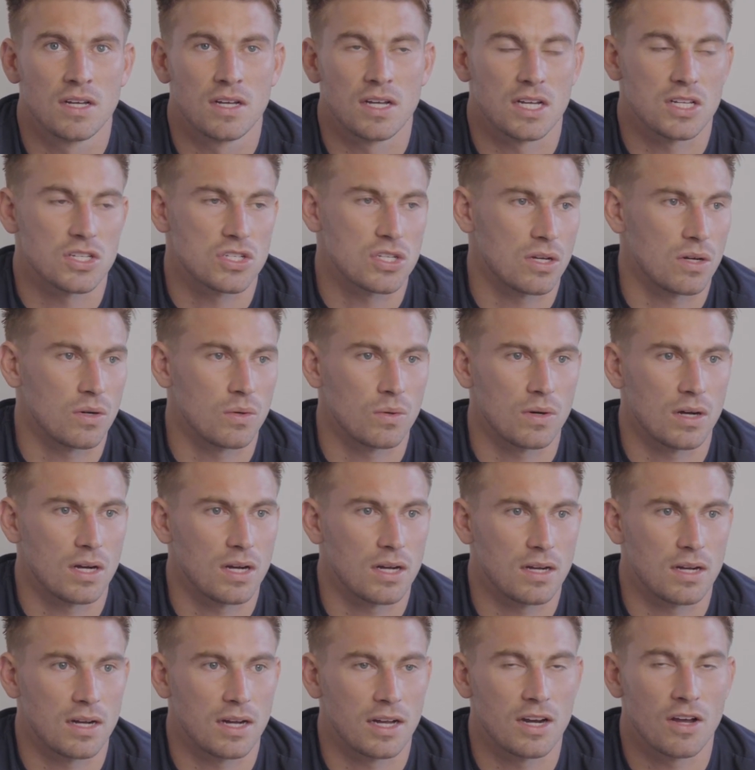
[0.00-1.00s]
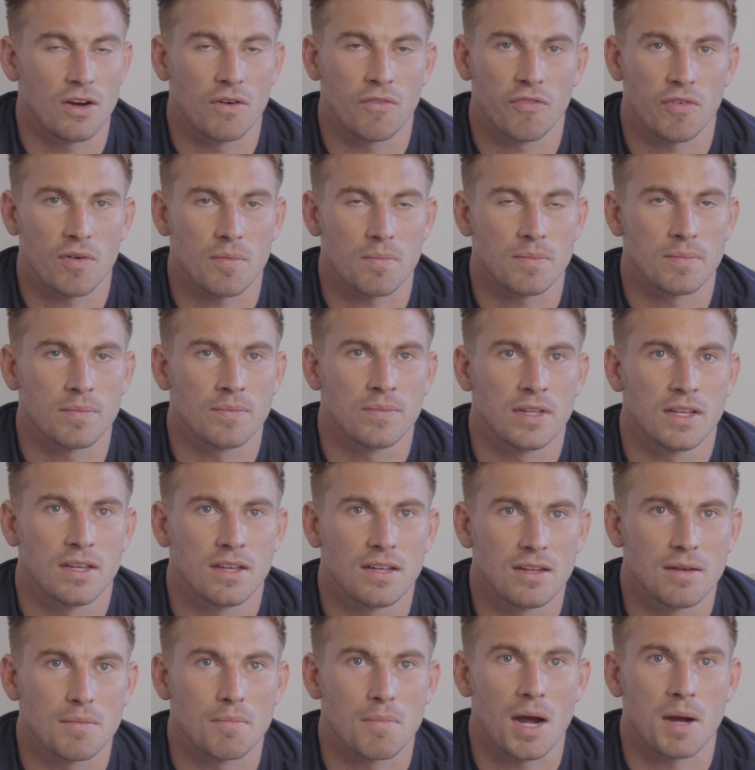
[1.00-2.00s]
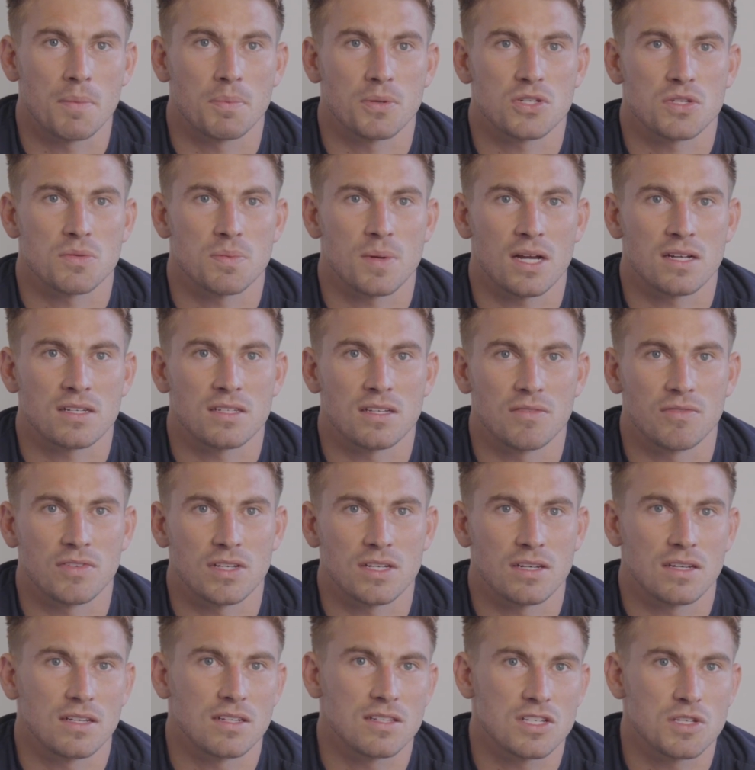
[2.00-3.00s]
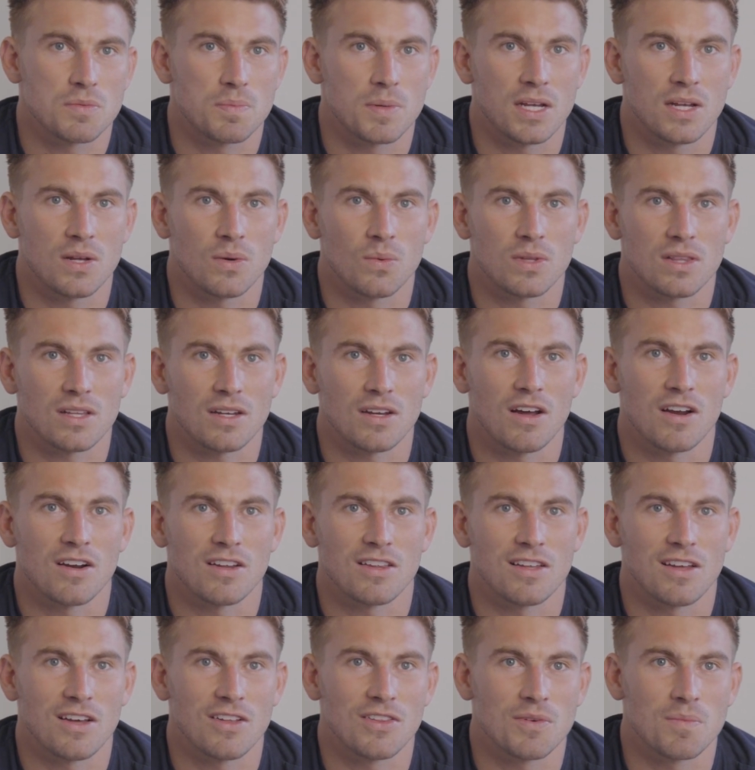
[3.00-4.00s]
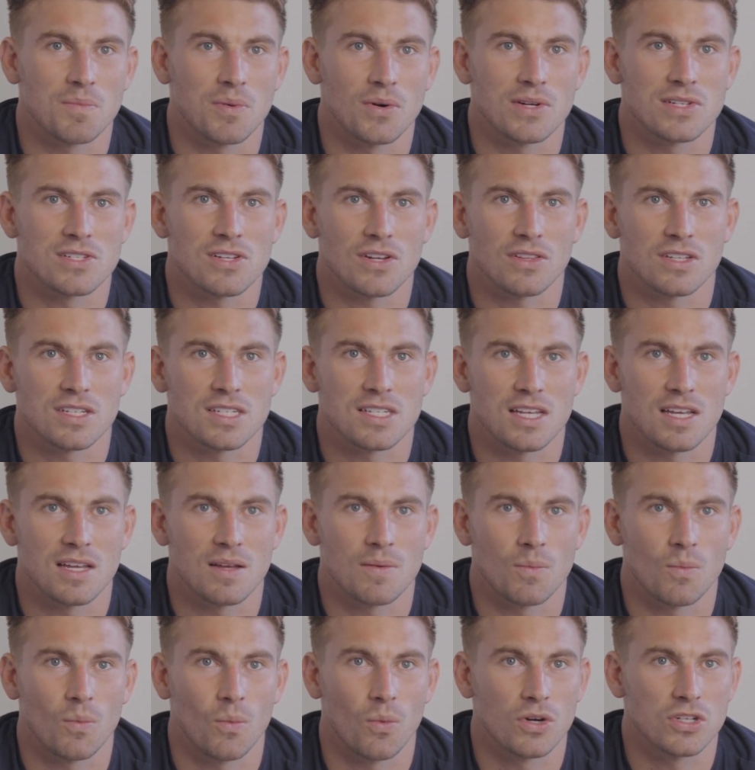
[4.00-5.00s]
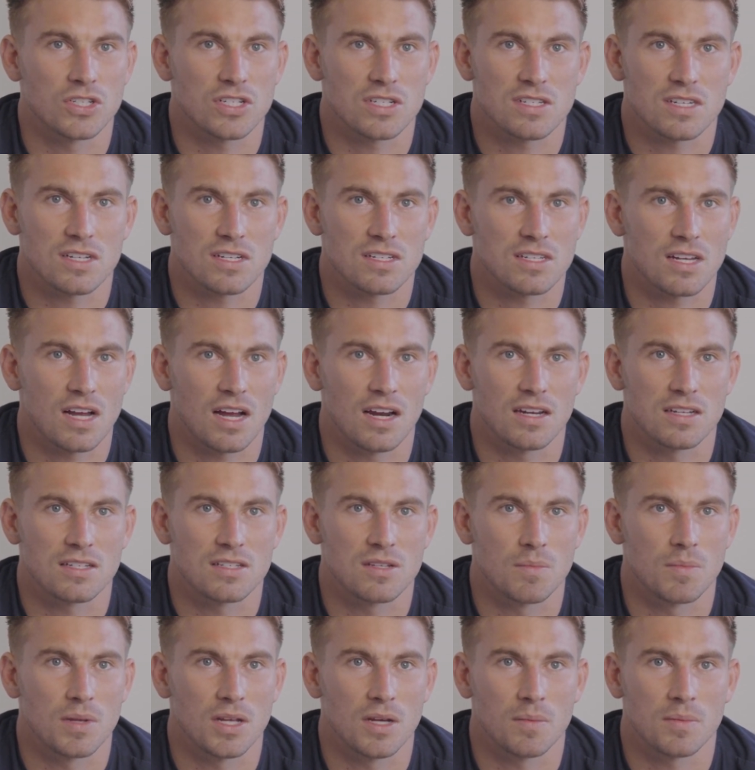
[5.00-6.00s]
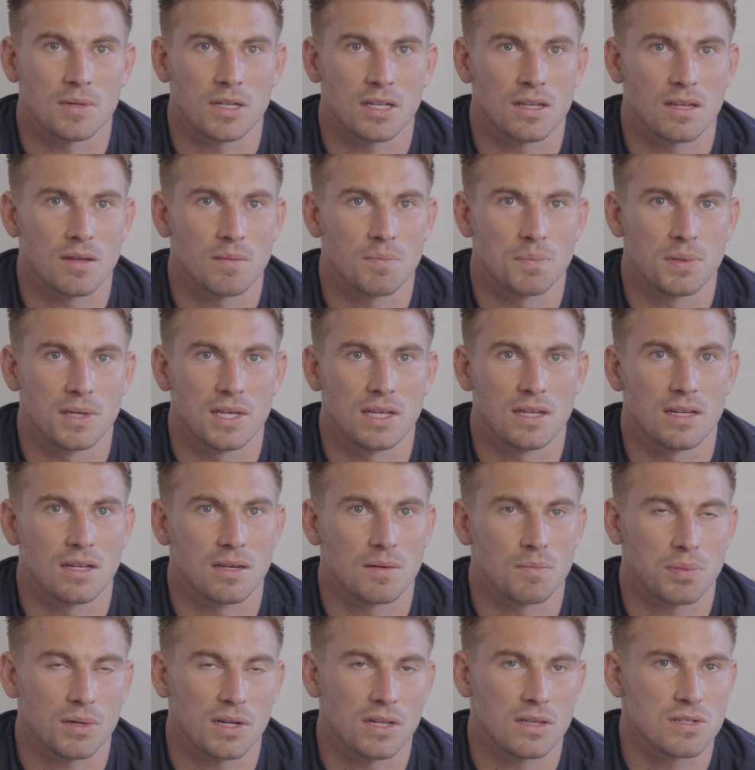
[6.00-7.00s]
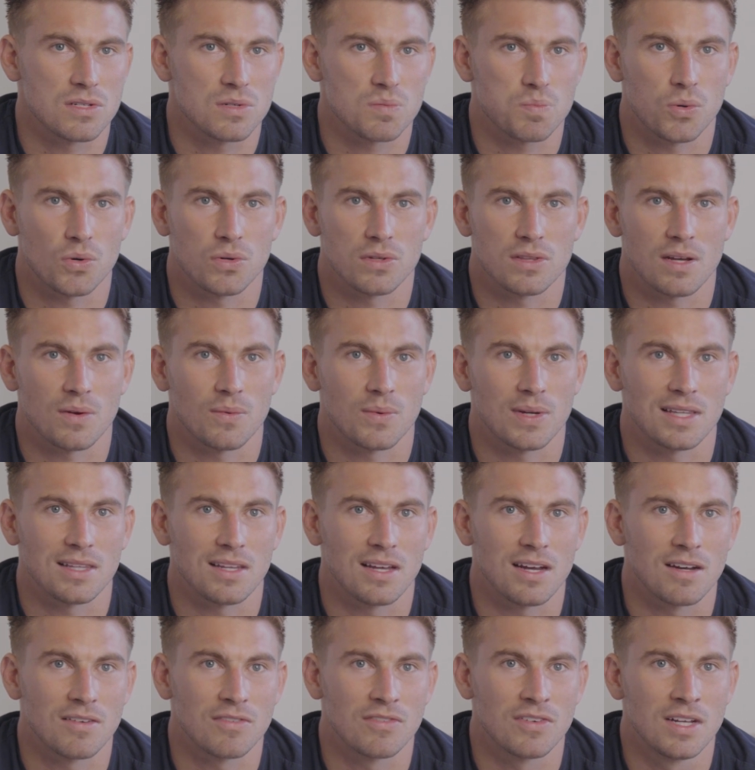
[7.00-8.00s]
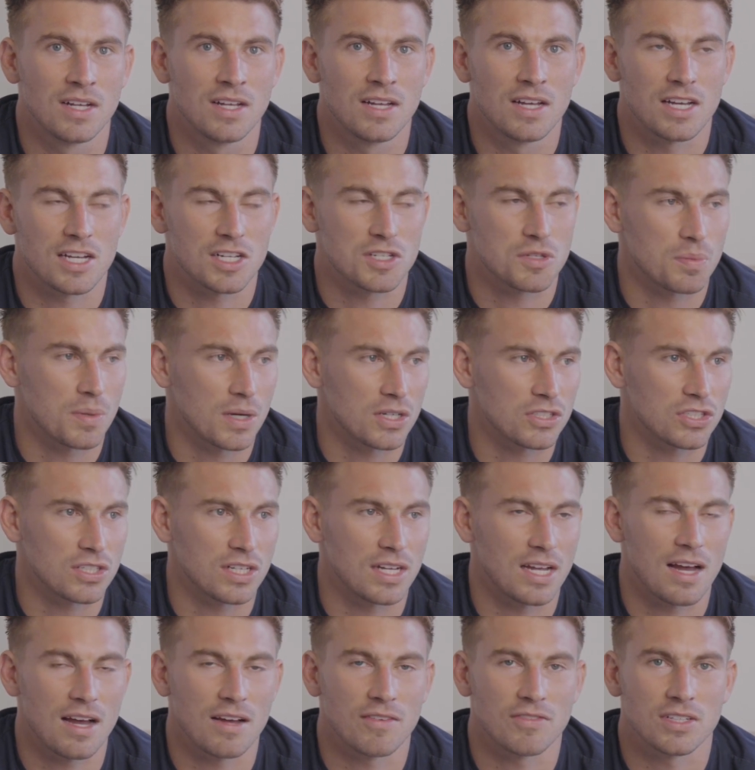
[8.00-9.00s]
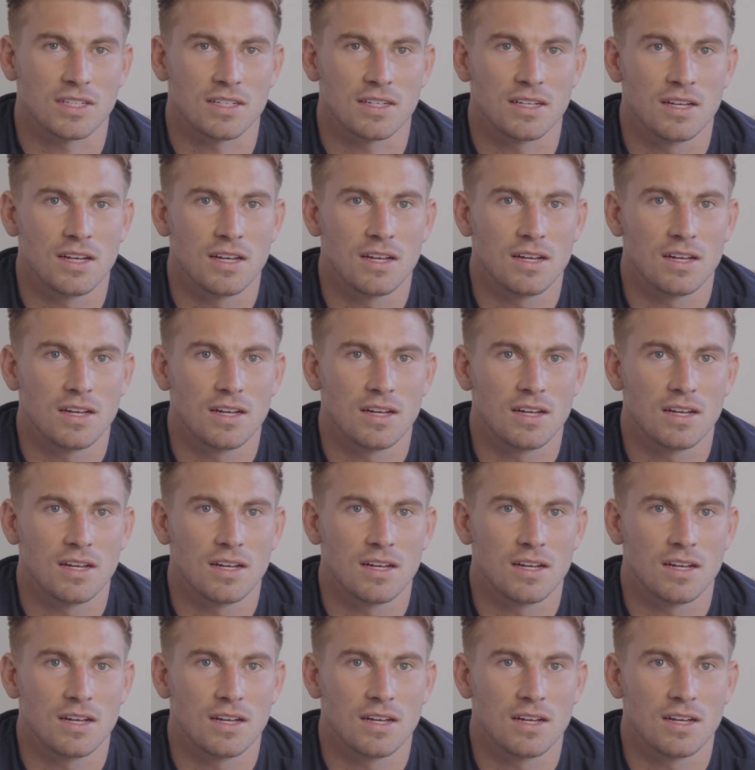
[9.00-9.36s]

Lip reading: And so I know from my perspective and speaking with a lot of the other boys on the team, we're just excited to be able to compete and play the sport that we love, especially having